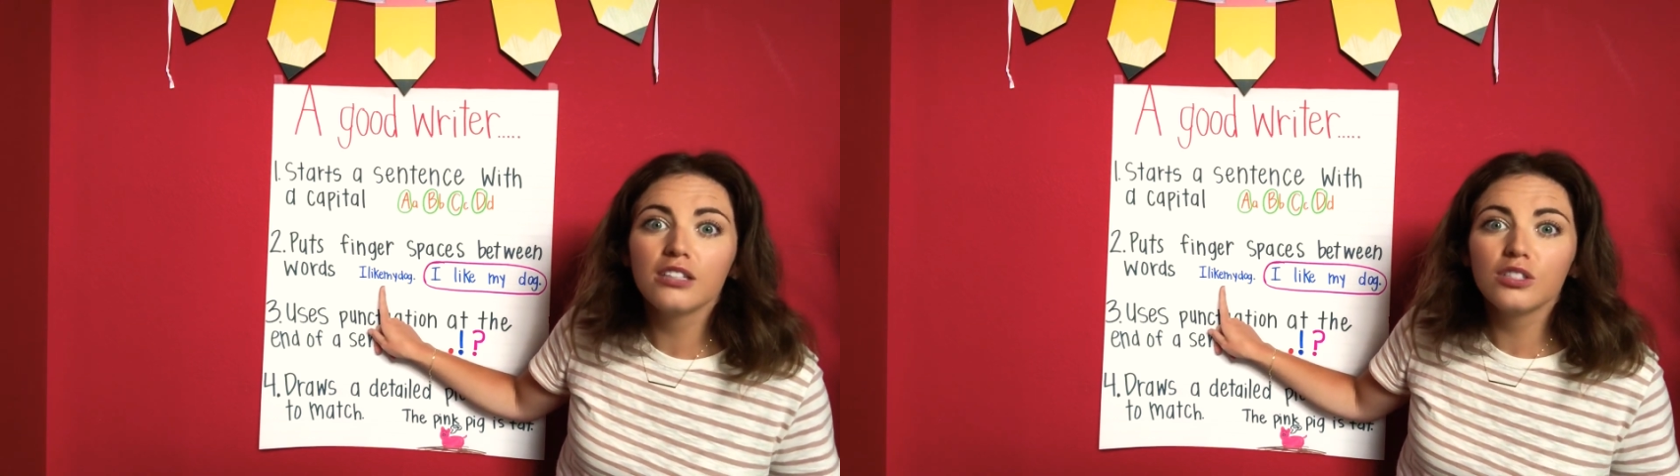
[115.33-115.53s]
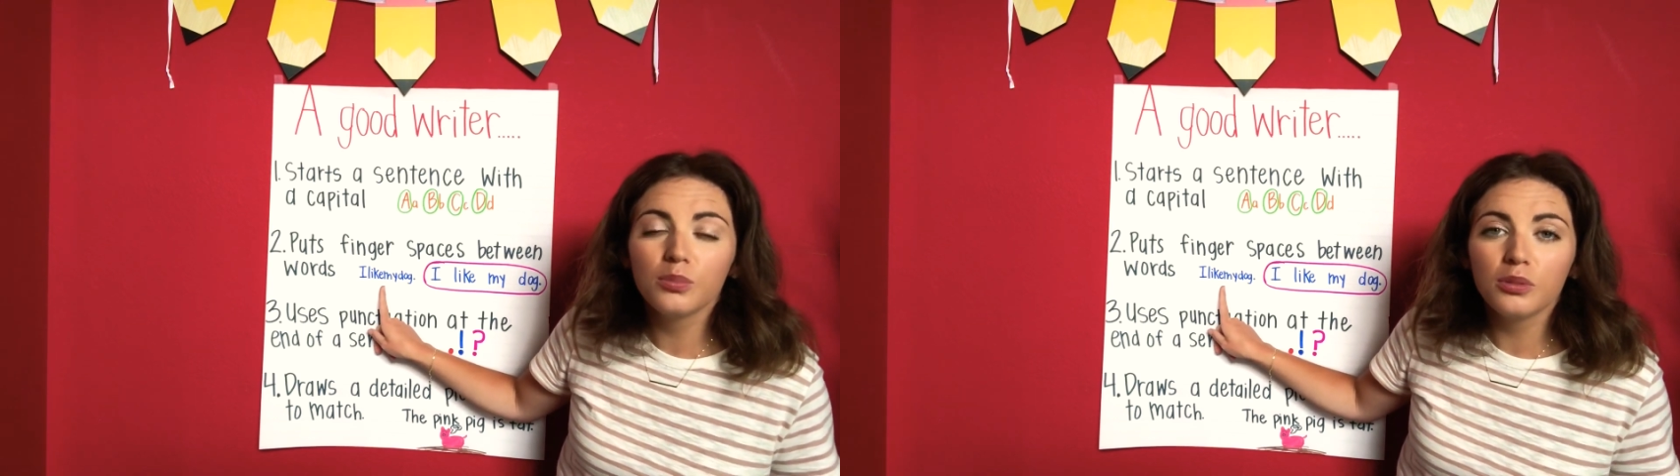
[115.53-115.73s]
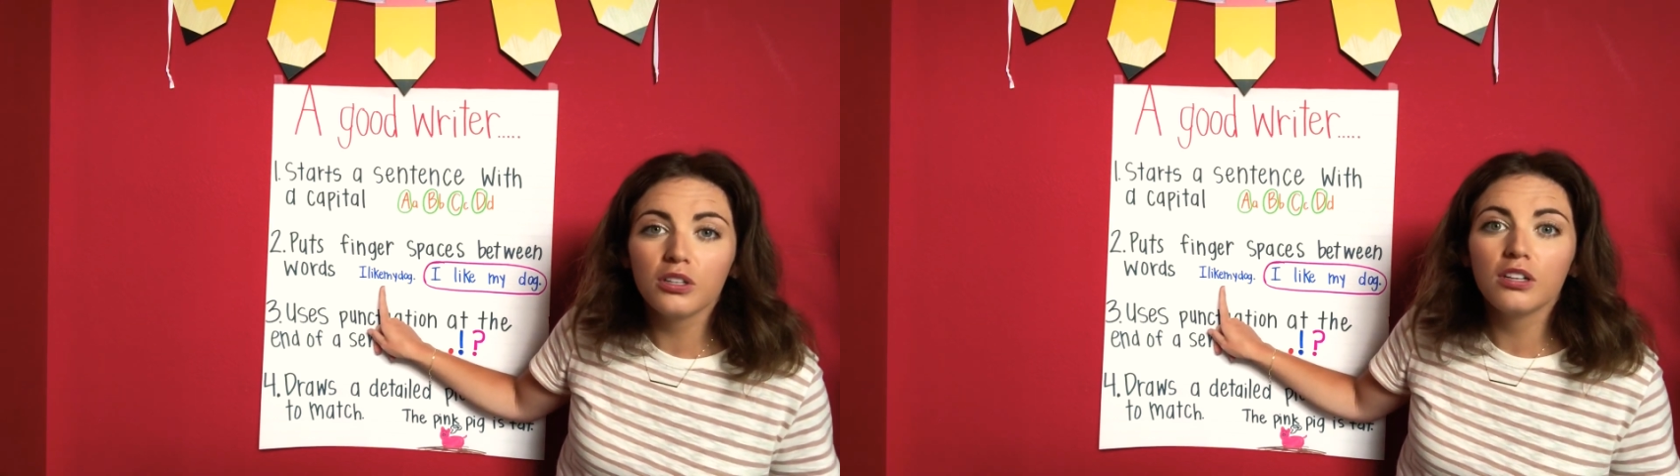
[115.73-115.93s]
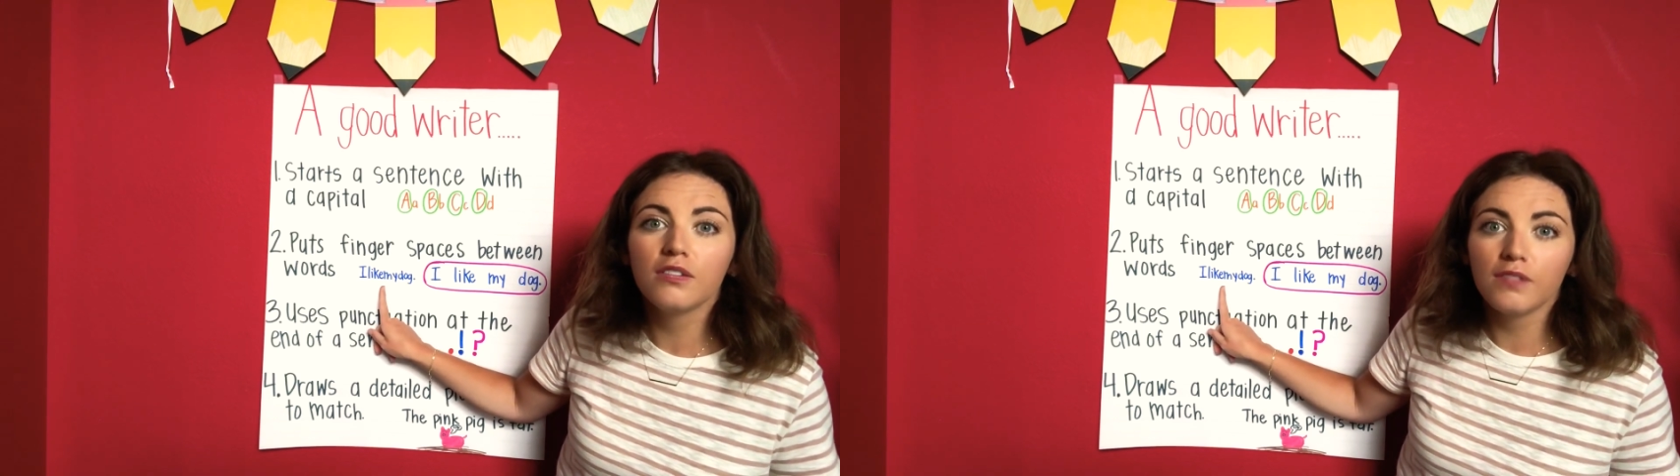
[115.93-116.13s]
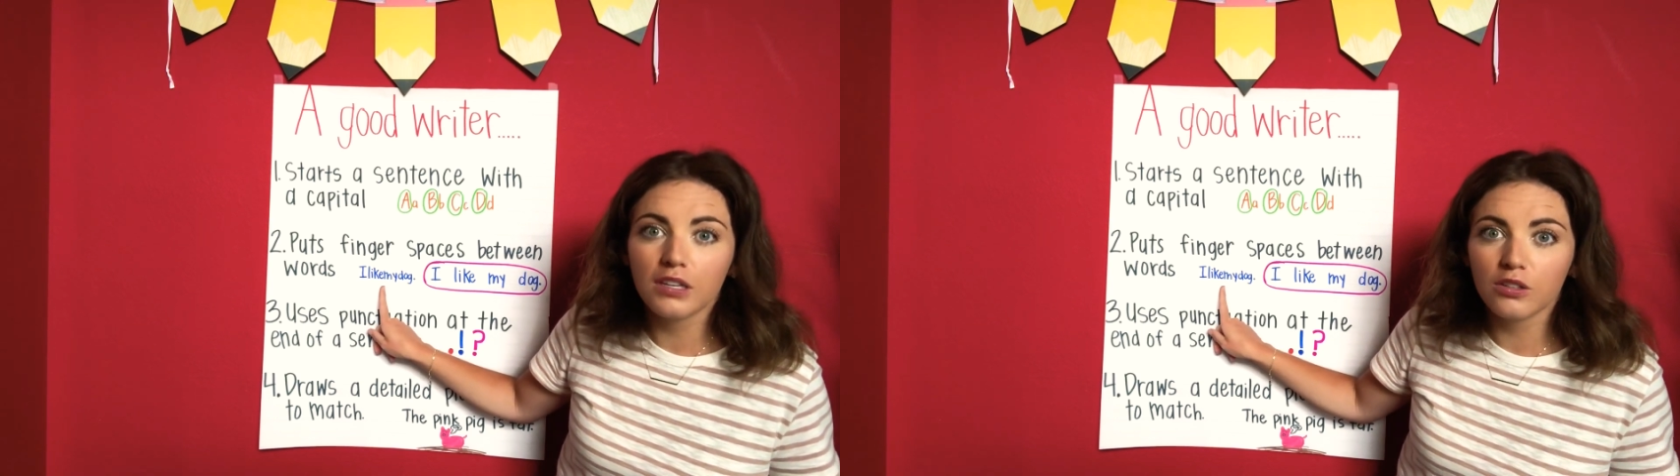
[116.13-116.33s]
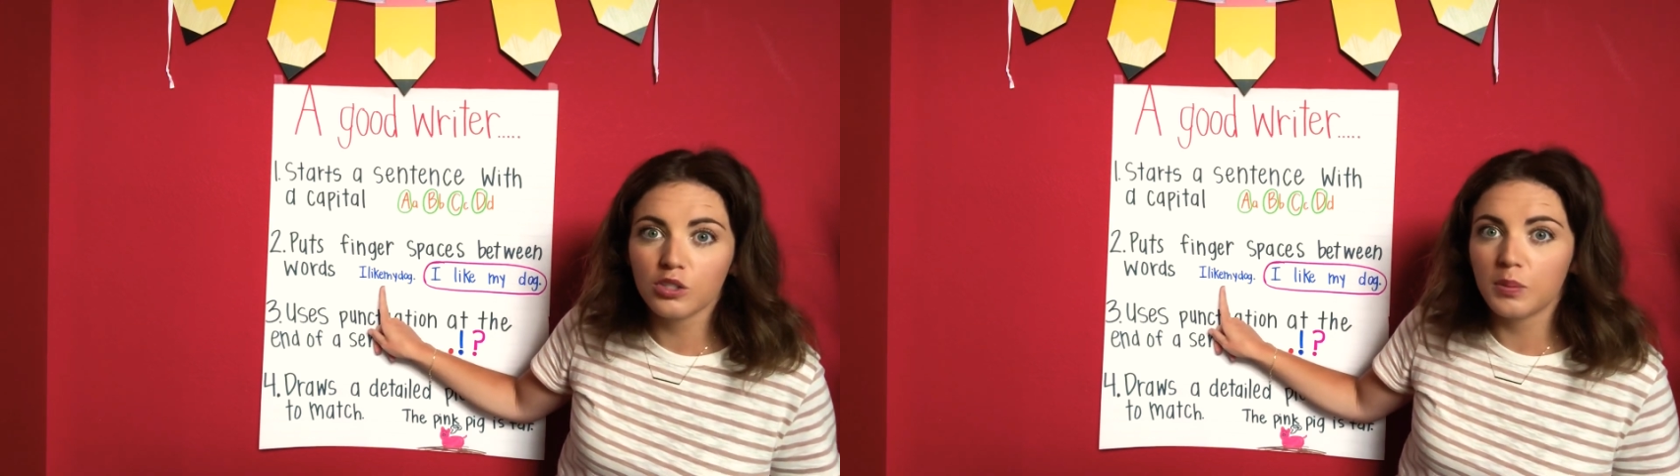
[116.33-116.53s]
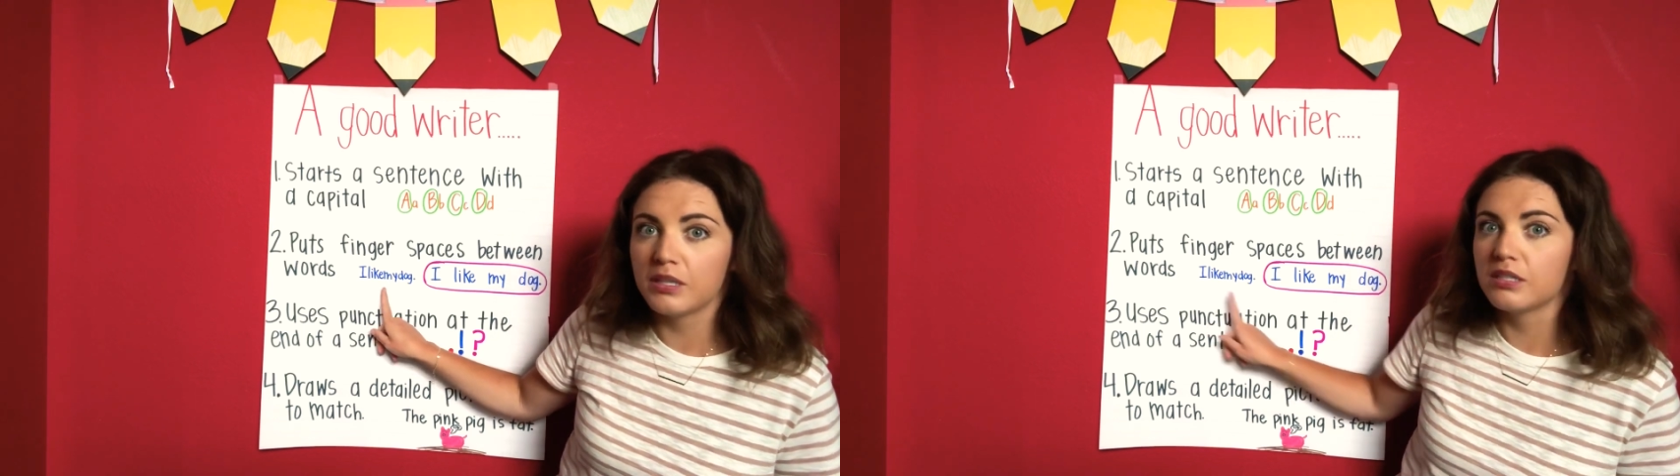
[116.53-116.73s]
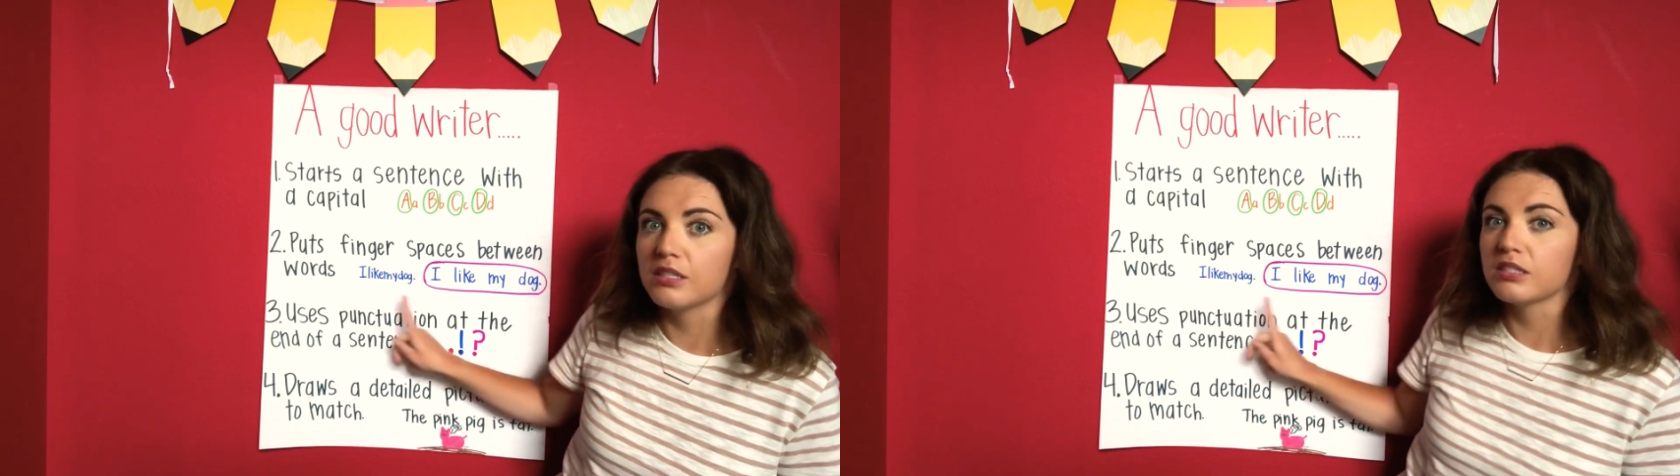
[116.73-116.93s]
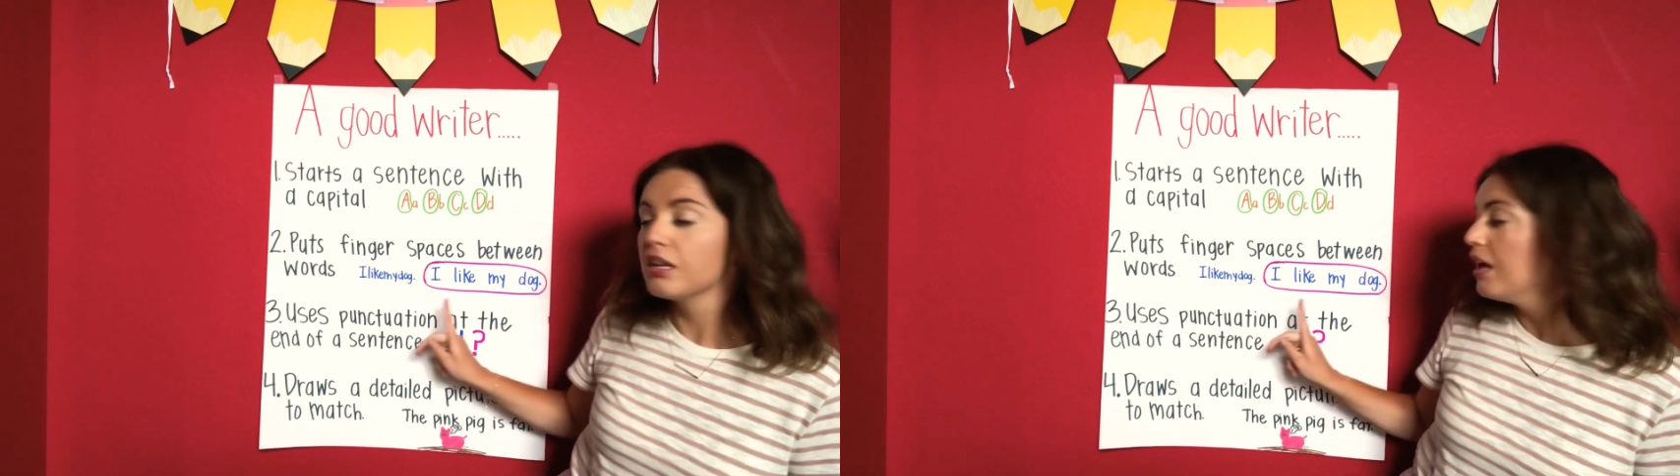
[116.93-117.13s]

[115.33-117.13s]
to put finger spaces.